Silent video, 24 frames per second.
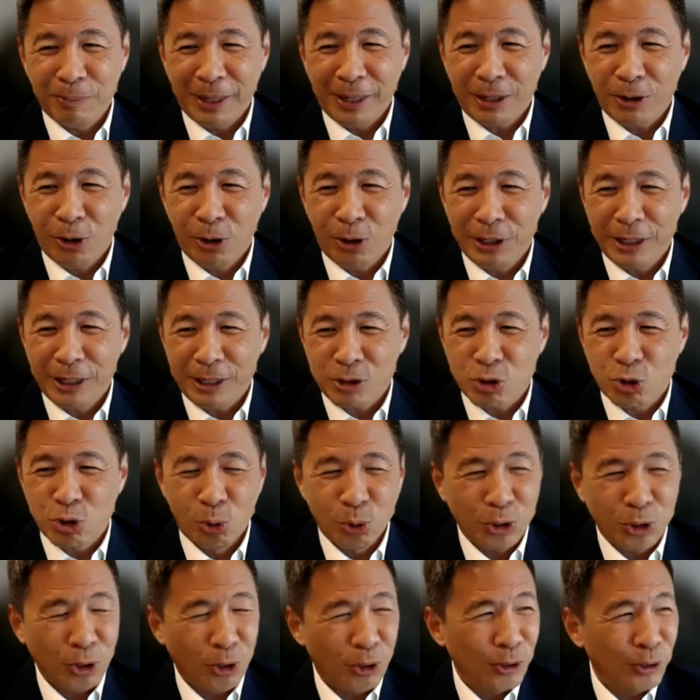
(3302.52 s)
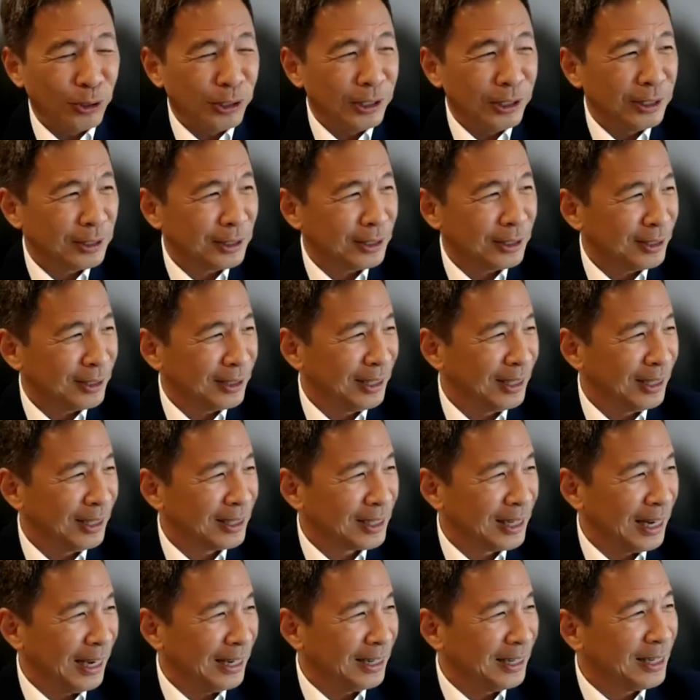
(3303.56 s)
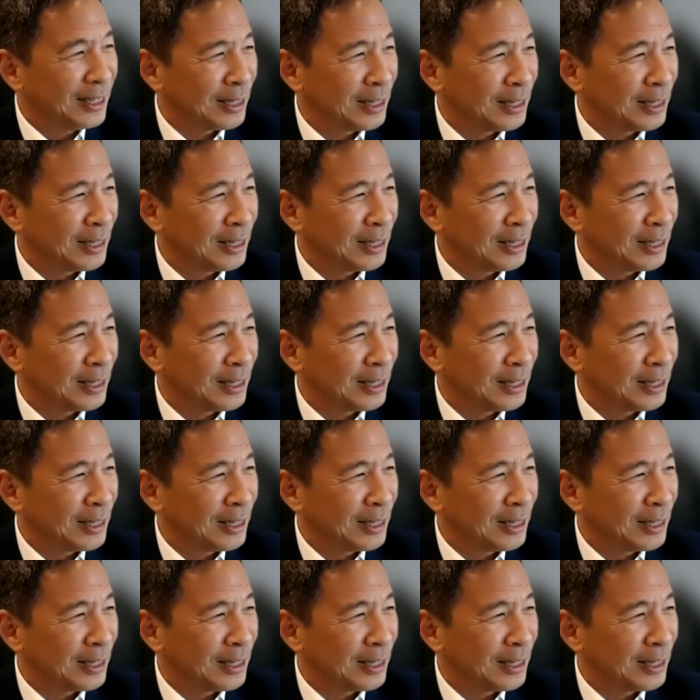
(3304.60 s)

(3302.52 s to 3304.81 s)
my colleague Cho Gyok on this line. He's